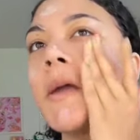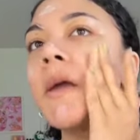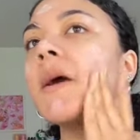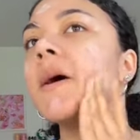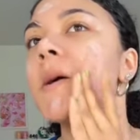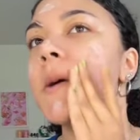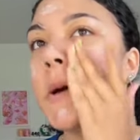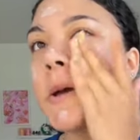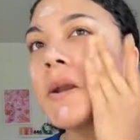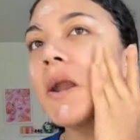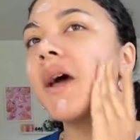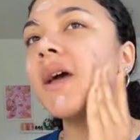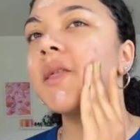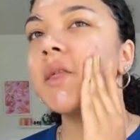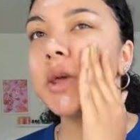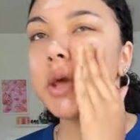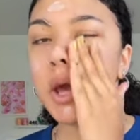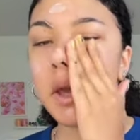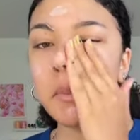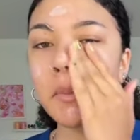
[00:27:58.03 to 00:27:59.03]
And
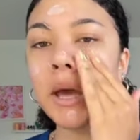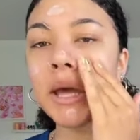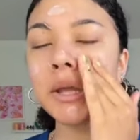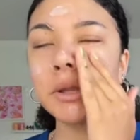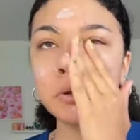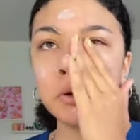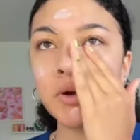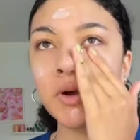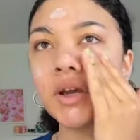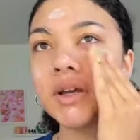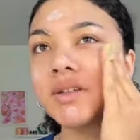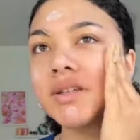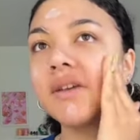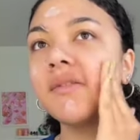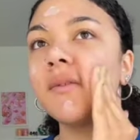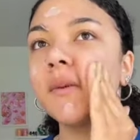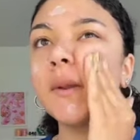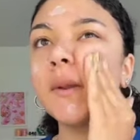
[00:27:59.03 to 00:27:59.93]
I think I might do it because I